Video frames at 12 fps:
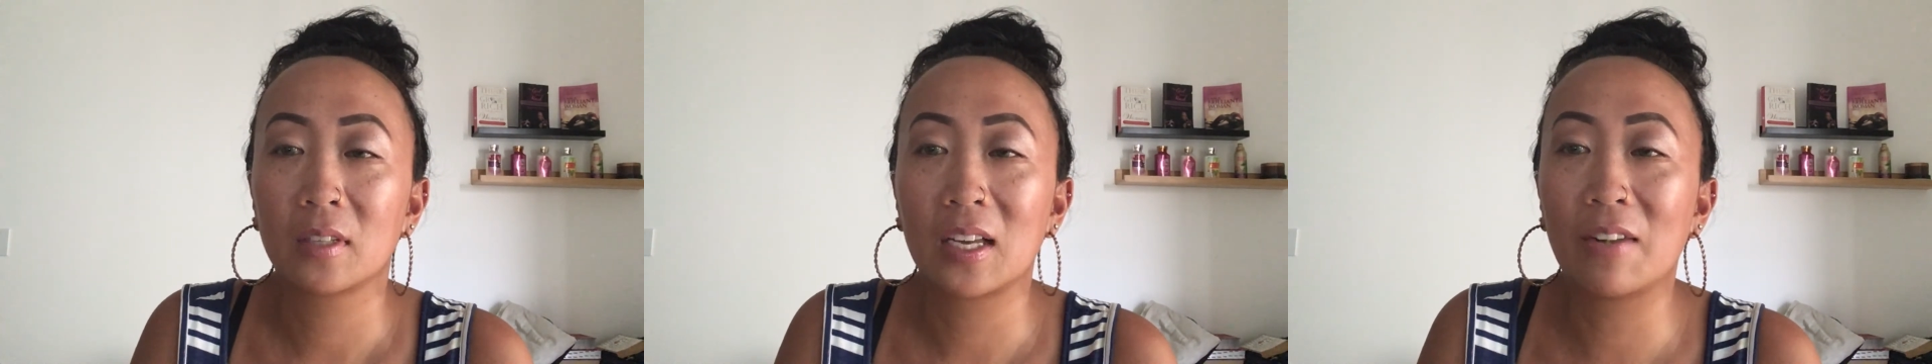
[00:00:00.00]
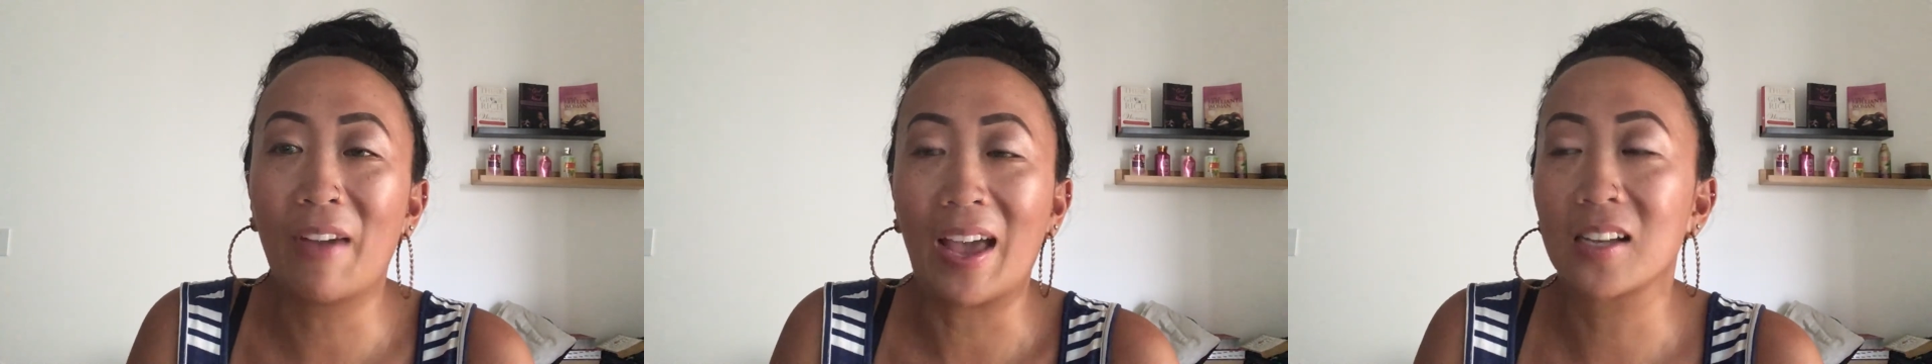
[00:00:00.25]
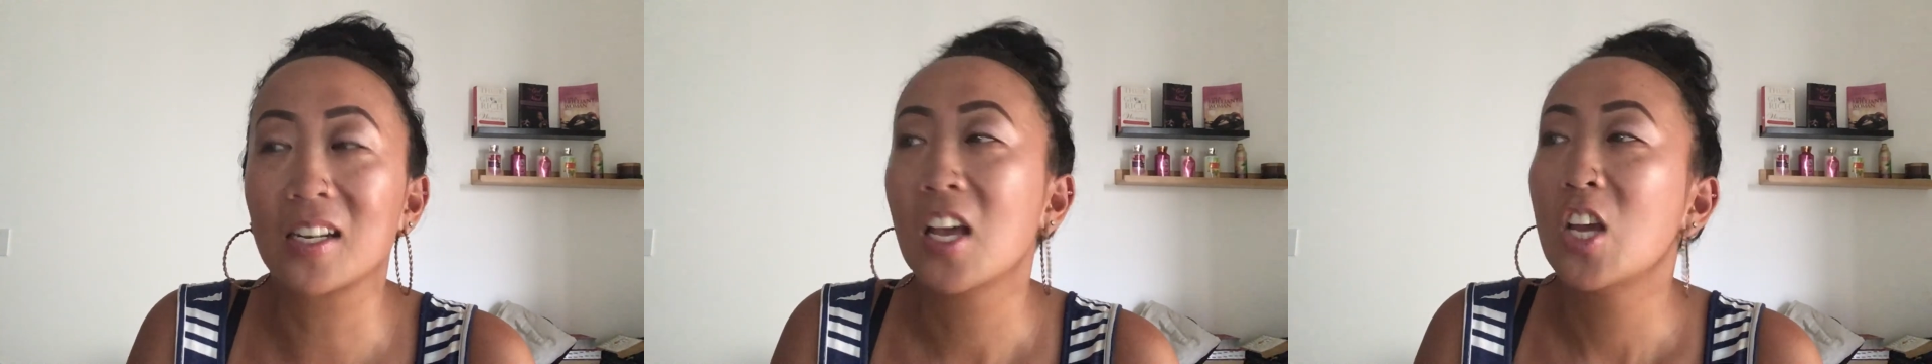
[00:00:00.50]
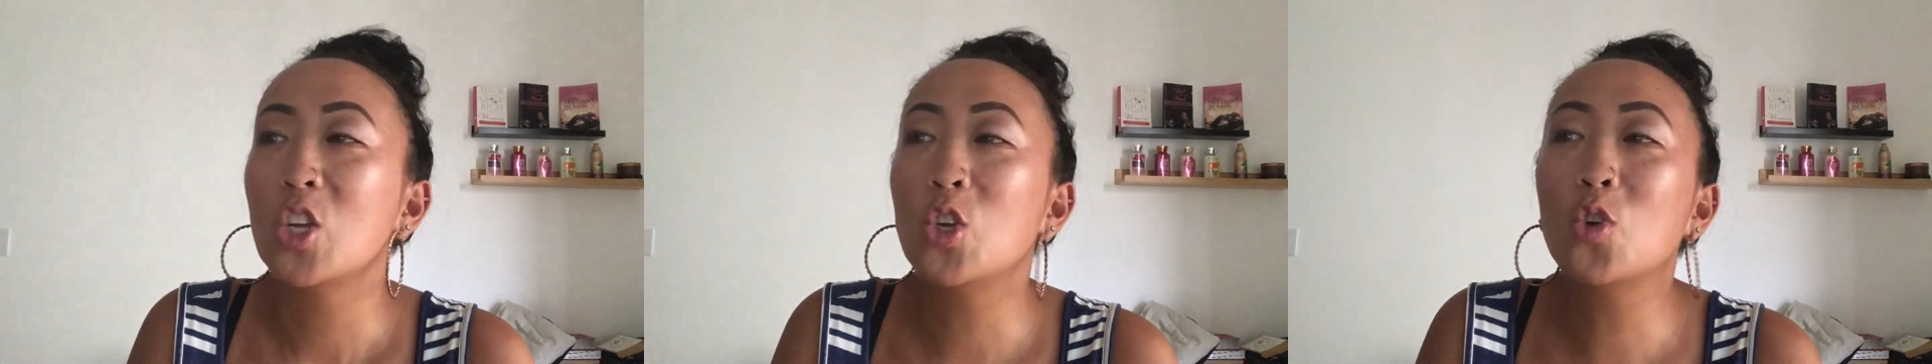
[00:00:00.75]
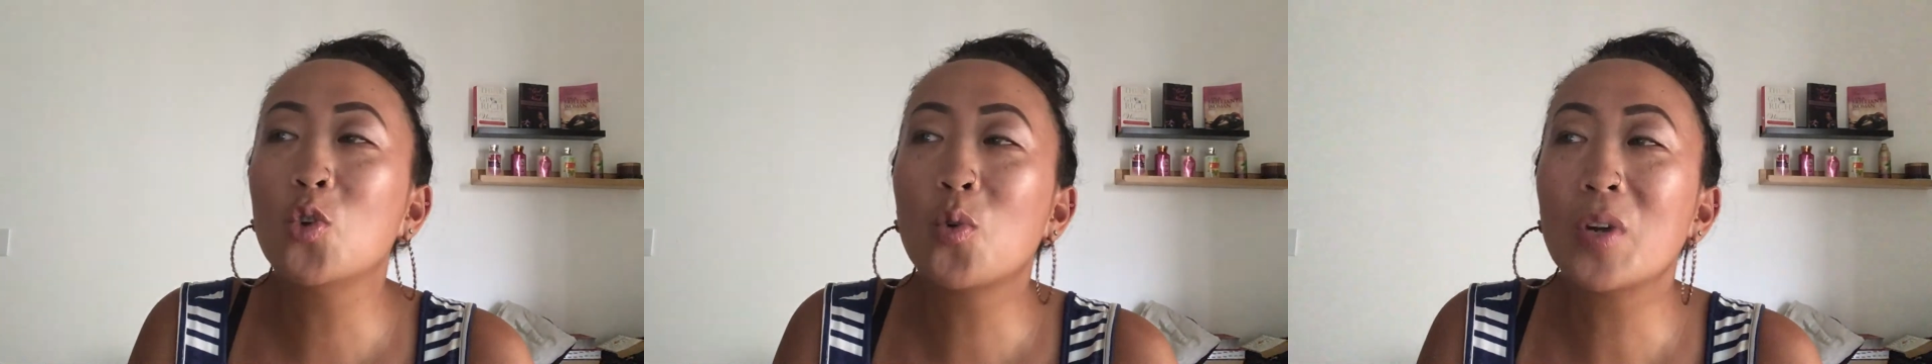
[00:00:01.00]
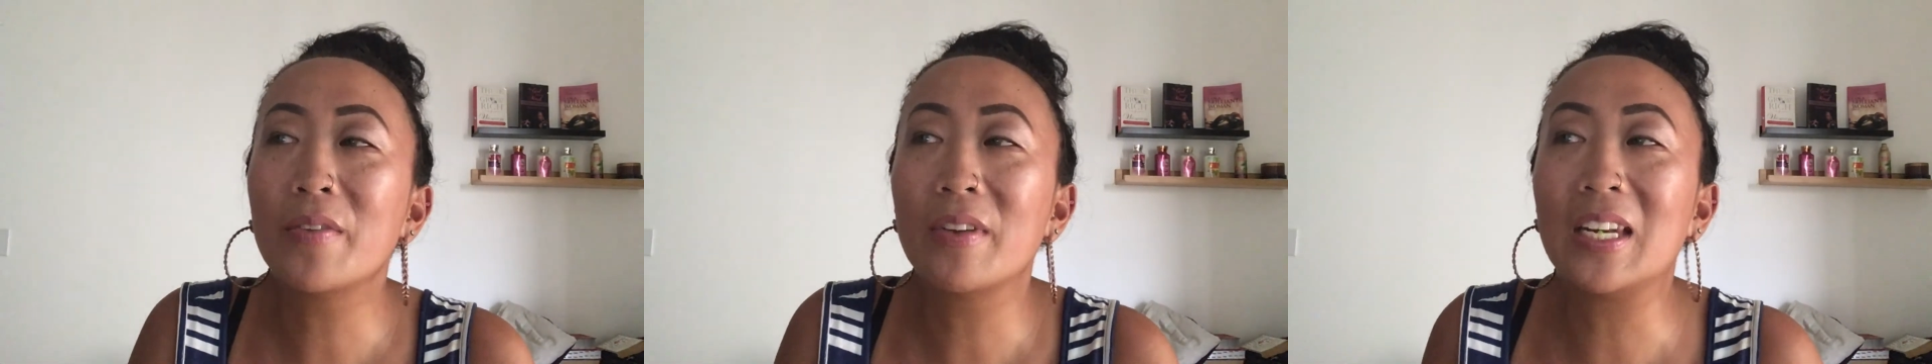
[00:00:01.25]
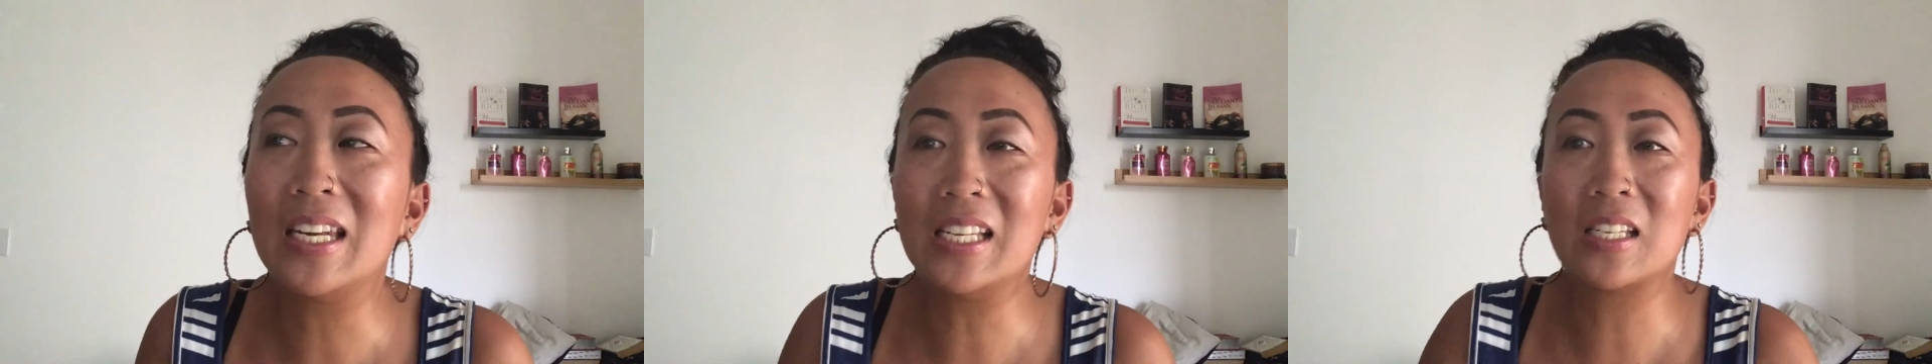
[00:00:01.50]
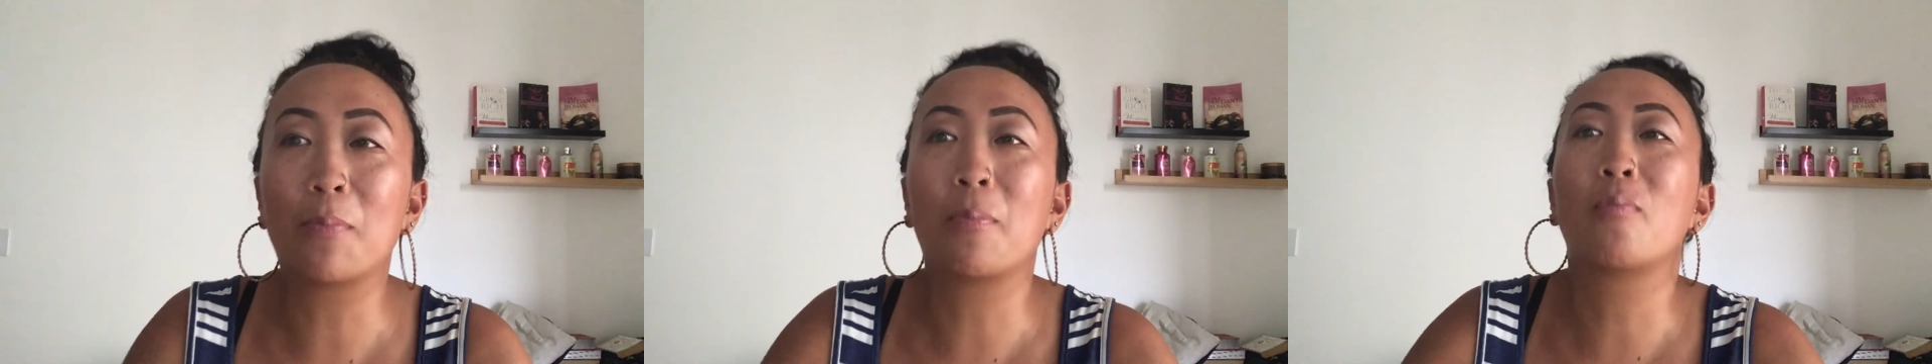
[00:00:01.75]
In fact, you don't even need to